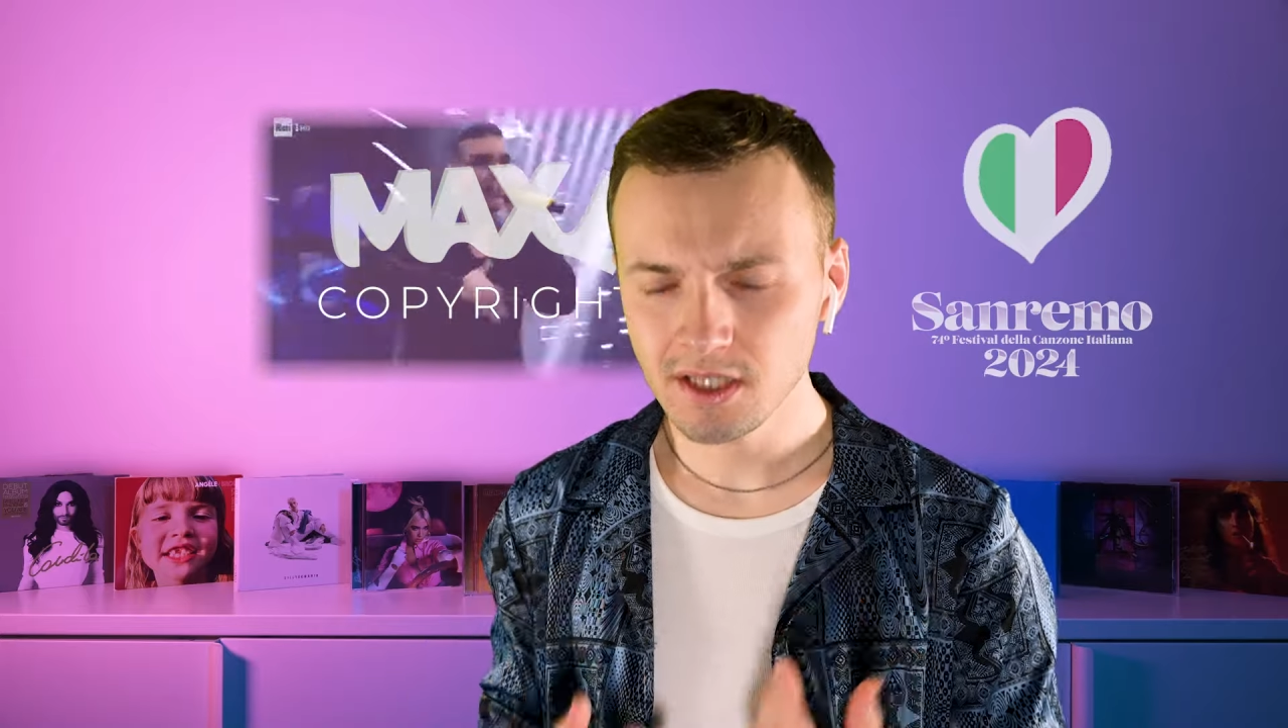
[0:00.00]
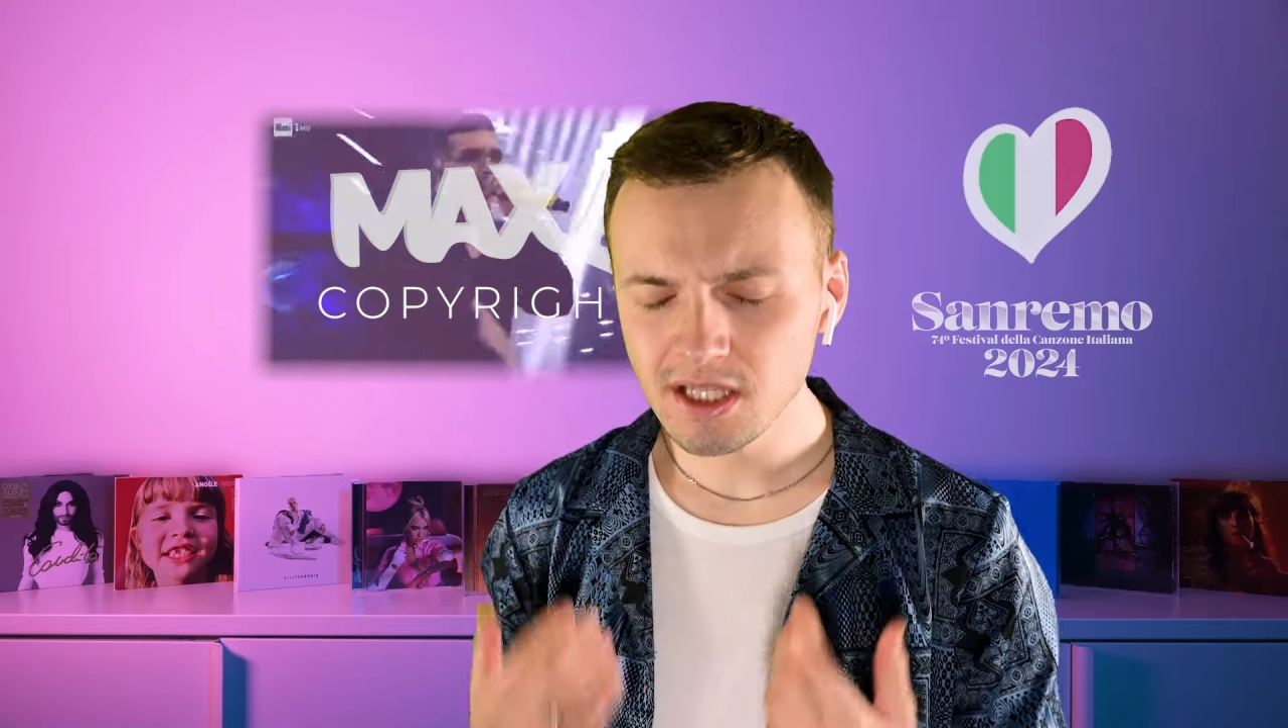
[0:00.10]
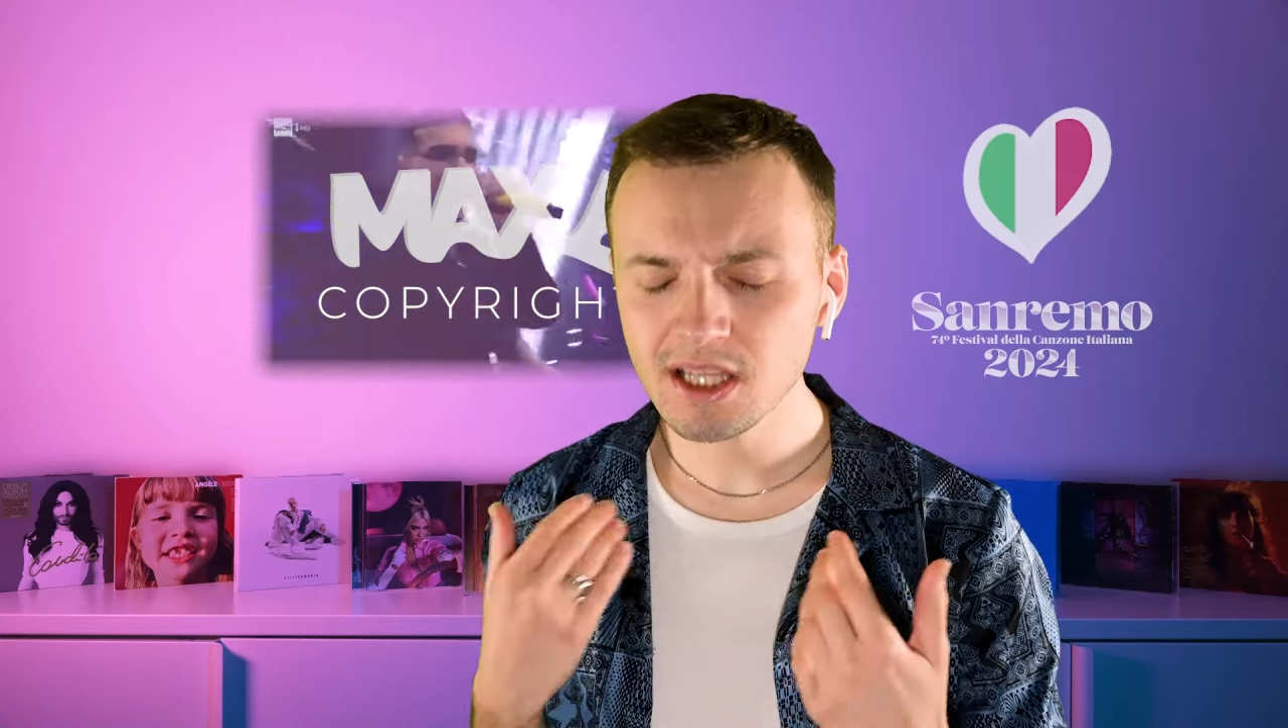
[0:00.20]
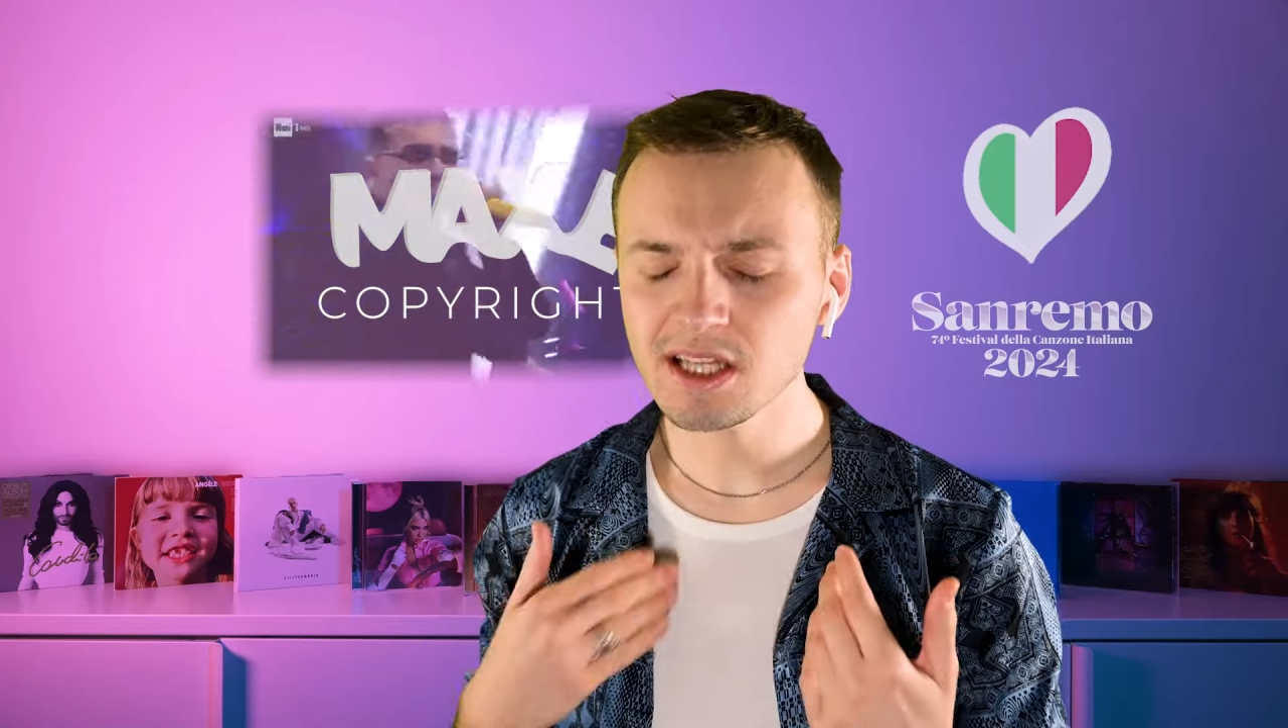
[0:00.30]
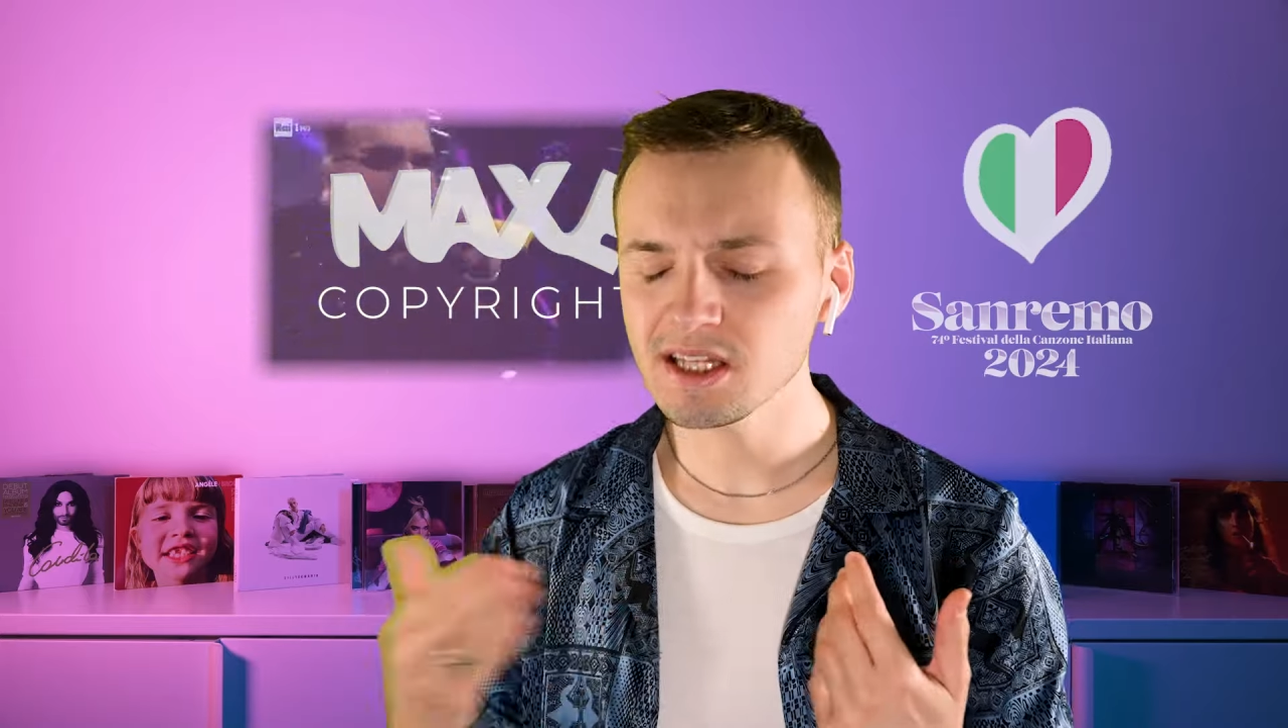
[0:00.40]
Na,
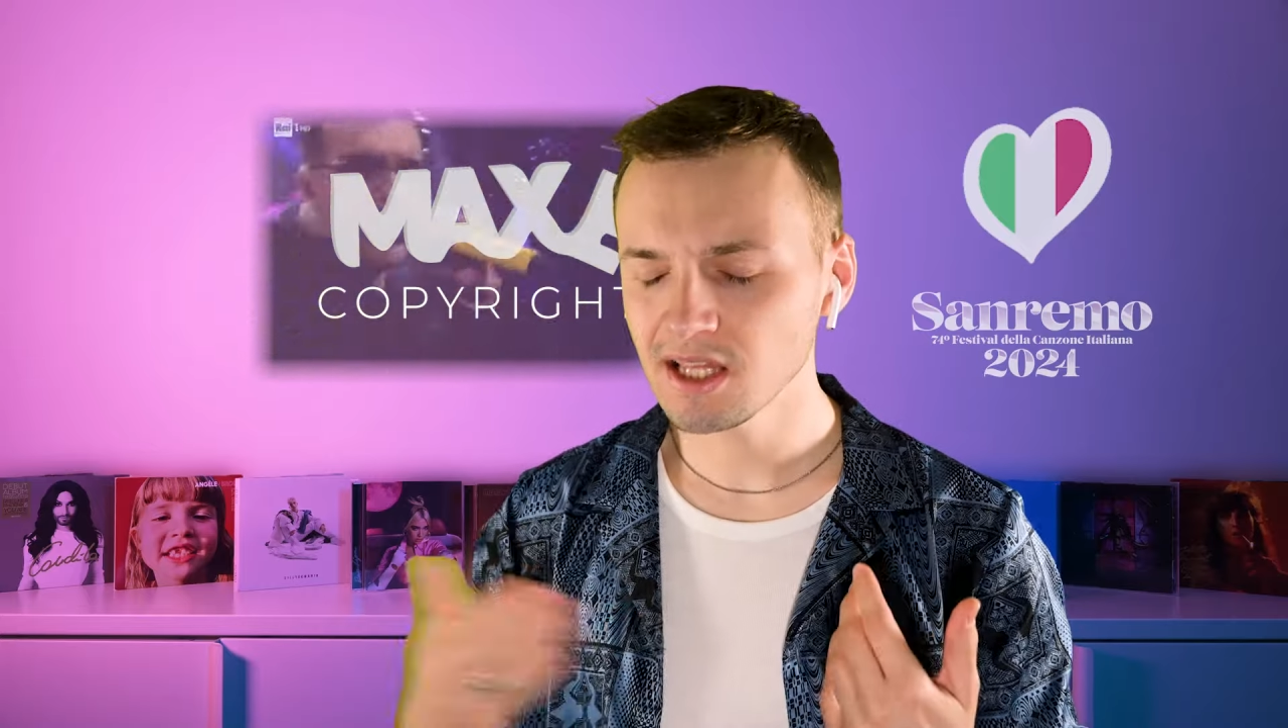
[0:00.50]
na, na,